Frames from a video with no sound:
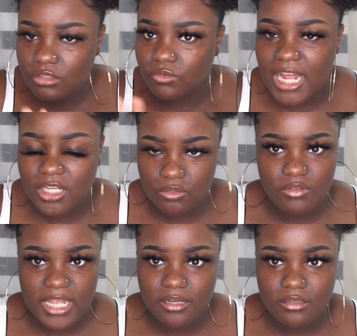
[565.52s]
Do not do
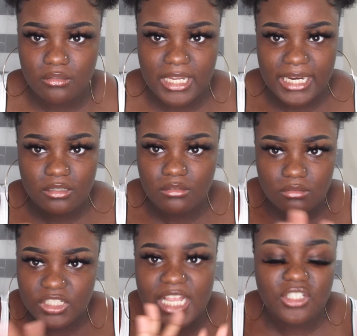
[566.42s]
that. Like,
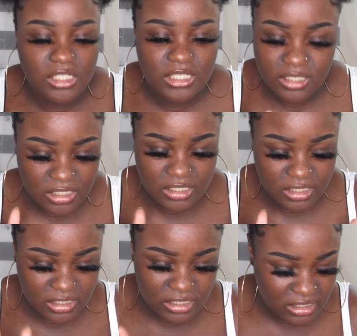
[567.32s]
that's
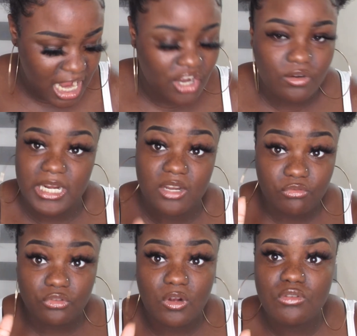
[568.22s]
just not great. And
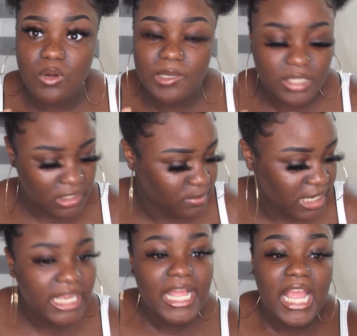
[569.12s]
if you don't know what I'm talking
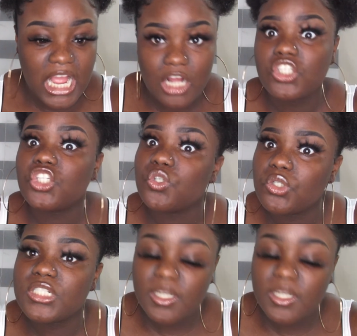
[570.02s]
about, I'll do a